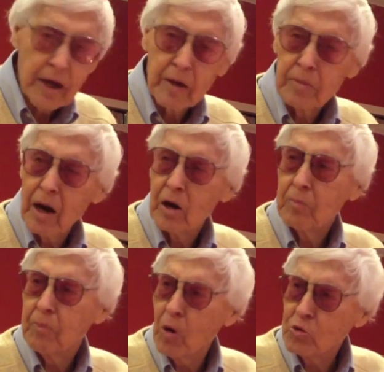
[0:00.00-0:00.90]
and by
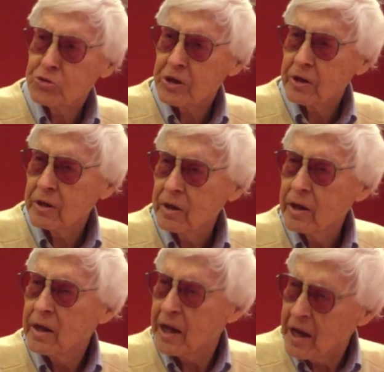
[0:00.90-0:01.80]
opposing
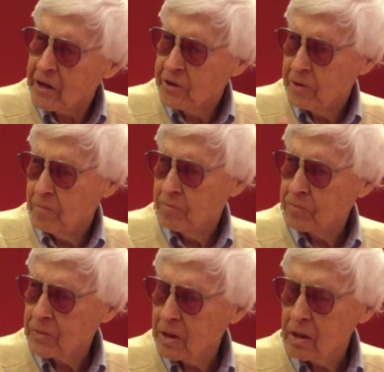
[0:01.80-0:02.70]
end them.
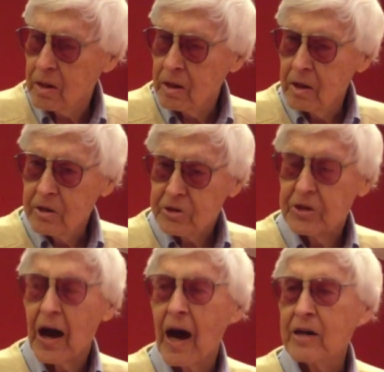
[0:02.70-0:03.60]
to
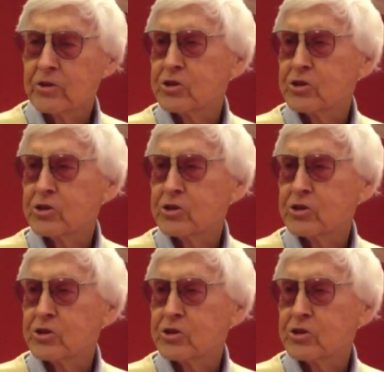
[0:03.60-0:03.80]
die, to